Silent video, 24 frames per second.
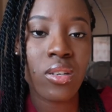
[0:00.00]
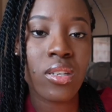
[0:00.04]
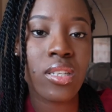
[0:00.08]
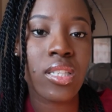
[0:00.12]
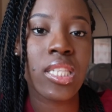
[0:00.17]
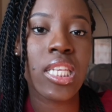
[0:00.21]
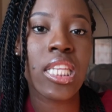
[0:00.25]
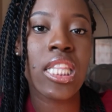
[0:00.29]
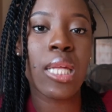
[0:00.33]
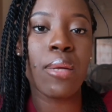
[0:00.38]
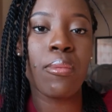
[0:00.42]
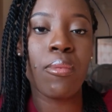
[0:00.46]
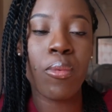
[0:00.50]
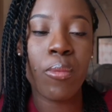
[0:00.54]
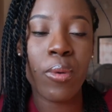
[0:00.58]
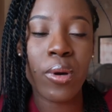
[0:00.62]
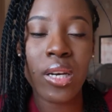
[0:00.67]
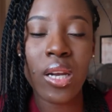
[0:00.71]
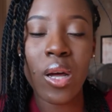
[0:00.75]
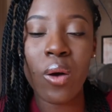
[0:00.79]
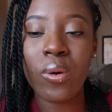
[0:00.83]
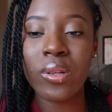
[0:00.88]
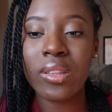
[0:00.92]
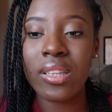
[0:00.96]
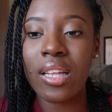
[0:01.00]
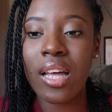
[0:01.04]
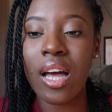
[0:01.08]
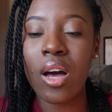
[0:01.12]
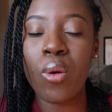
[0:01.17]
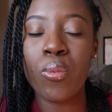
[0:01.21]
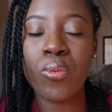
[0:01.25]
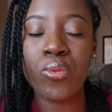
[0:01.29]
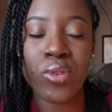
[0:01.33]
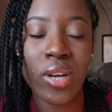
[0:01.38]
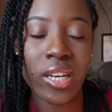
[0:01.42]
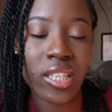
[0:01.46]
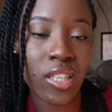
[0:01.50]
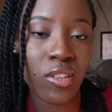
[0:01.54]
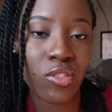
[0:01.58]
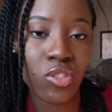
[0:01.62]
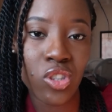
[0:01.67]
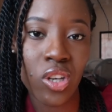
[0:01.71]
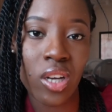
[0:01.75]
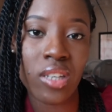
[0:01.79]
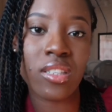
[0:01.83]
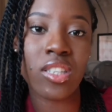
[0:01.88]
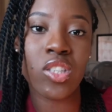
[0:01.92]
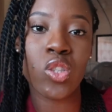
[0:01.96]
you see them wonder what the obstructive
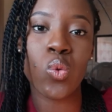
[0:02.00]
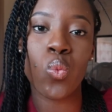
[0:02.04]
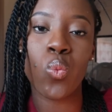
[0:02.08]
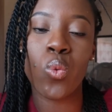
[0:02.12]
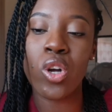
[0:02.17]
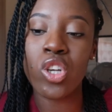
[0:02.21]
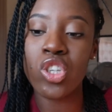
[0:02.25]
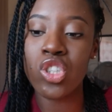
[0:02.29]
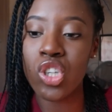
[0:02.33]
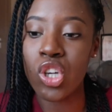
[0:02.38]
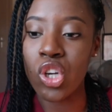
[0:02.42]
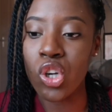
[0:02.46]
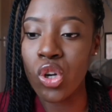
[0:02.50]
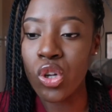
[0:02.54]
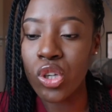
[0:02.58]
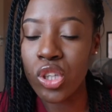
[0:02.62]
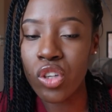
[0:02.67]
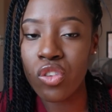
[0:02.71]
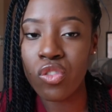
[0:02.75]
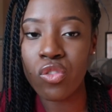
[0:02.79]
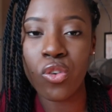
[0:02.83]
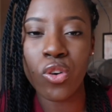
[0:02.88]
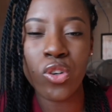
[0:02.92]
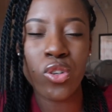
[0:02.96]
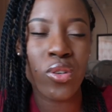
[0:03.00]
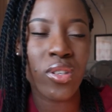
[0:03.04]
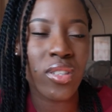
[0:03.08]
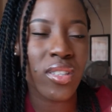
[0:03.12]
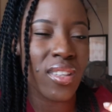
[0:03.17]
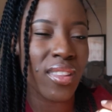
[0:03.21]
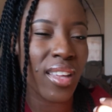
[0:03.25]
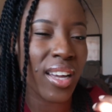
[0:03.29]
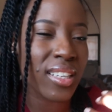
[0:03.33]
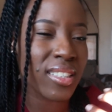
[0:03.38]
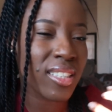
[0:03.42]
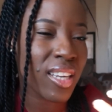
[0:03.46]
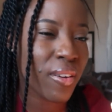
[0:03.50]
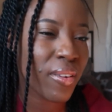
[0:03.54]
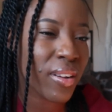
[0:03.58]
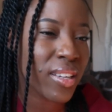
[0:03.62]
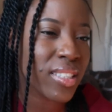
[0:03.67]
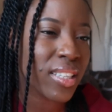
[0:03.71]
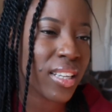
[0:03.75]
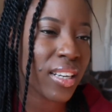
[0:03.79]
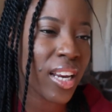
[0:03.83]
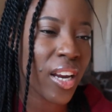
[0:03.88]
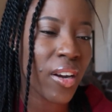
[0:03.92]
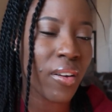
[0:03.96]
jaundice what you're looking for you see the icteric
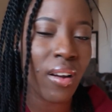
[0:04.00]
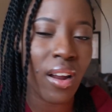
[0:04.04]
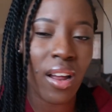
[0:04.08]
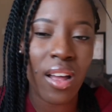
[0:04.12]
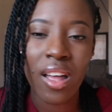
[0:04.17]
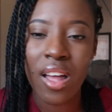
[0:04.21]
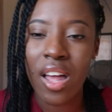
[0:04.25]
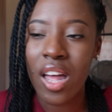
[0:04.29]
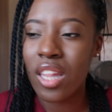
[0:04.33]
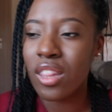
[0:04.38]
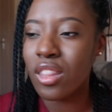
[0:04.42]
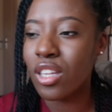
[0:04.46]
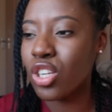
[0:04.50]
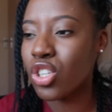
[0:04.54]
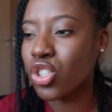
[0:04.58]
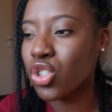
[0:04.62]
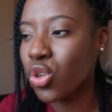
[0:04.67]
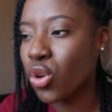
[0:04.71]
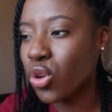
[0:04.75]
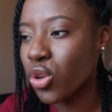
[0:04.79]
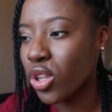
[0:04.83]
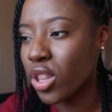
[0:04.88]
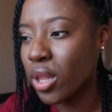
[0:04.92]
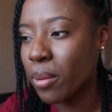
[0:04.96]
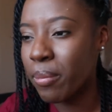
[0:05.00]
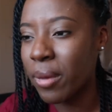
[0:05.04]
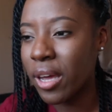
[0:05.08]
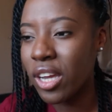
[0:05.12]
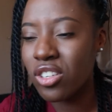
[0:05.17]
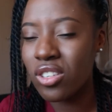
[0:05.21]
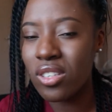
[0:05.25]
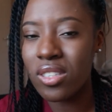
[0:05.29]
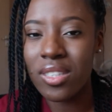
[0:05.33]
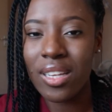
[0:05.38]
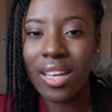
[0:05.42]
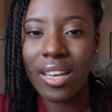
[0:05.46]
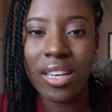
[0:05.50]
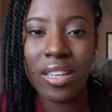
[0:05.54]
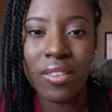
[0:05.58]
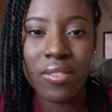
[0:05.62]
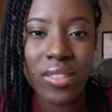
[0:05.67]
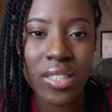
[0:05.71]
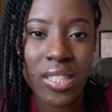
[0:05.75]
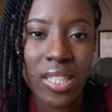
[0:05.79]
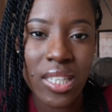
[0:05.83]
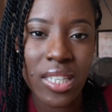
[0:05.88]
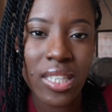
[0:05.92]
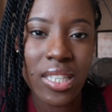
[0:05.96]
sclera they show you the patient's
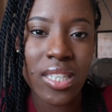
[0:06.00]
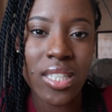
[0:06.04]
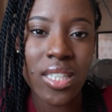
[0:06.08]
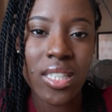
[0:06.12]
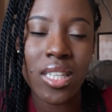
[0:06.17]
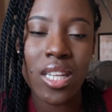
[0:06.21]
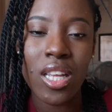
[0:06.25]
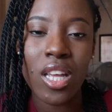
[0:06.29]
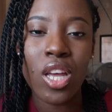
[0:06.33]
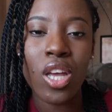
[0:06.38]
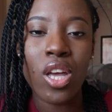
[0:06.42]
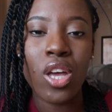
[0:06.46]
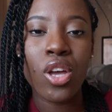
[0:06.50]
lfts